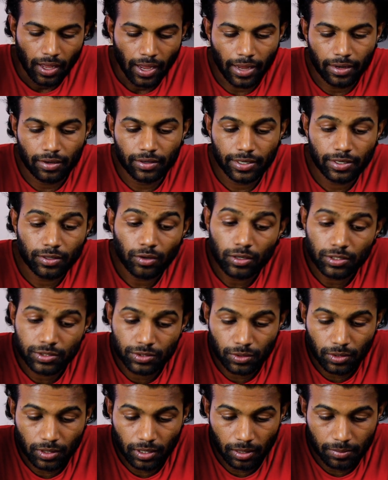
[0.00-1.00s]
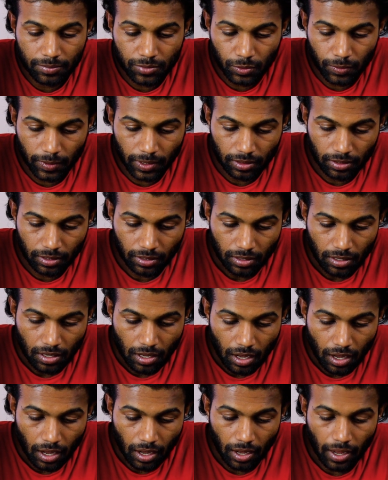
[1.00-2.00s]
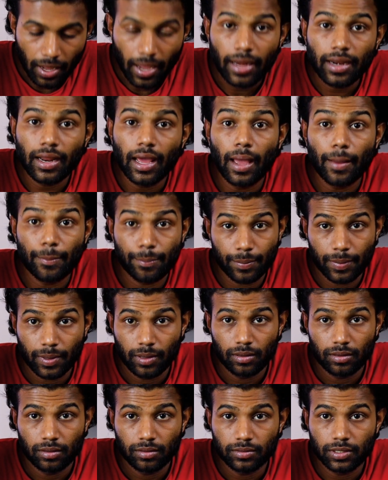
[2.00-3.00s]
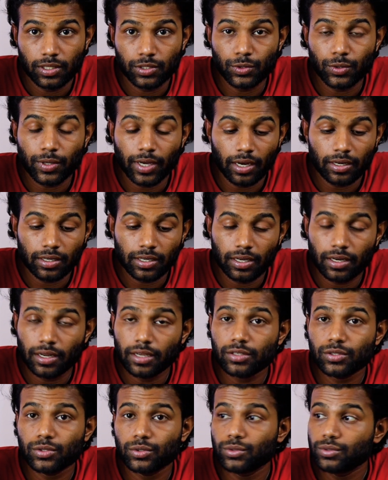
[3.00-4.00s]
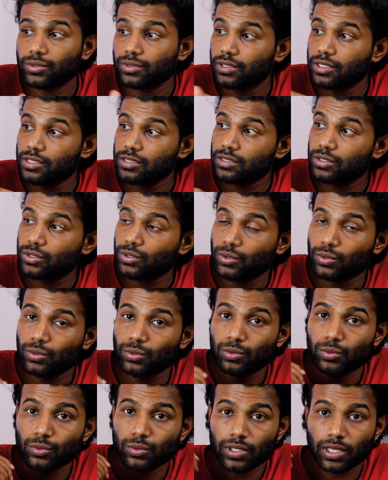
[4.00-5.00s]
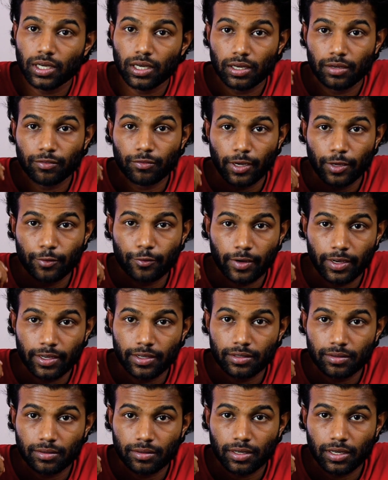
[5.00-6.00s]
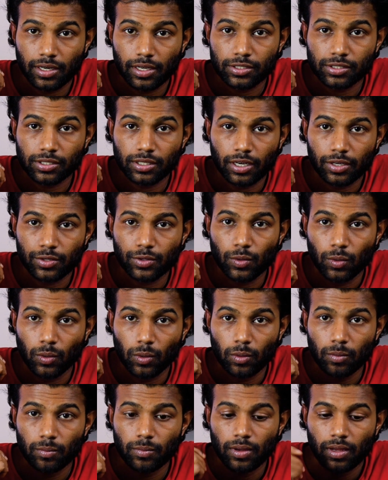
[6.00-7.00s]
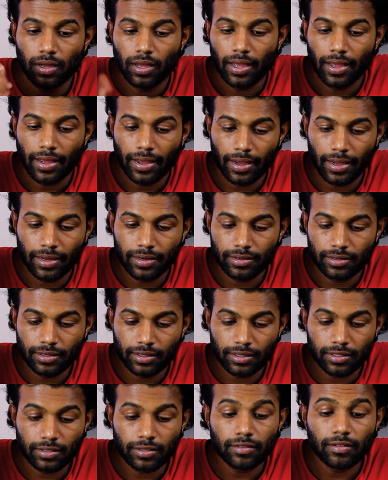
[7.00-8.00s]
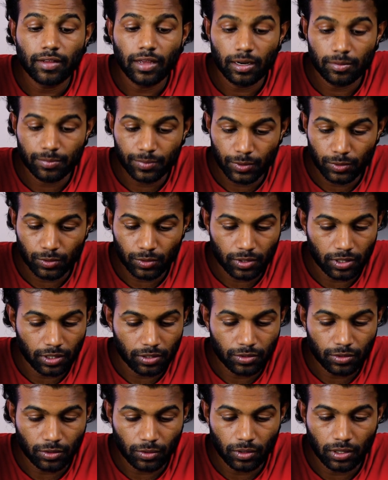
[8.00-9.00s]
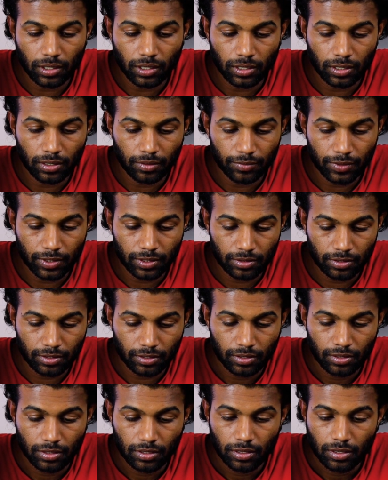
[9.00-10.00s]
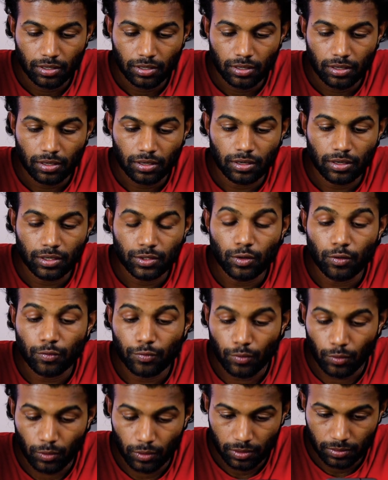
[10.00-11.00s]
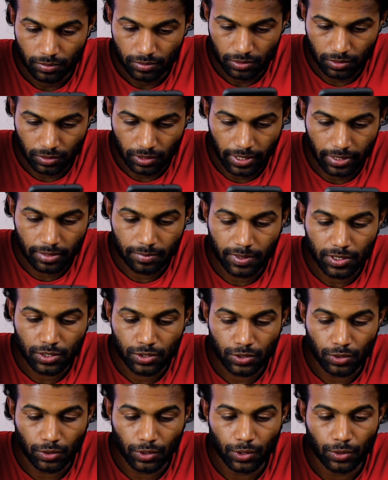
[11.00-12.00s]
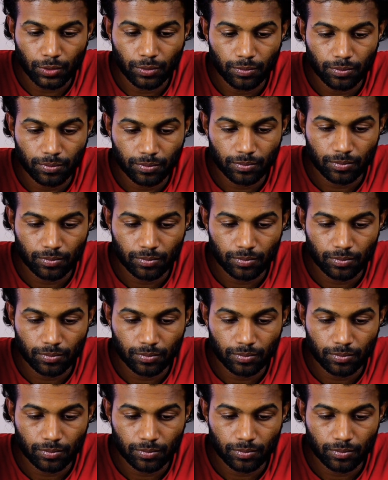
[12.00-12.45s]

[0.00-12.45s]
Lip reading: and it also comes with an app that you can connect to the Wi-Fi connection at your home, and it will help you to control with your phone. So let me show you.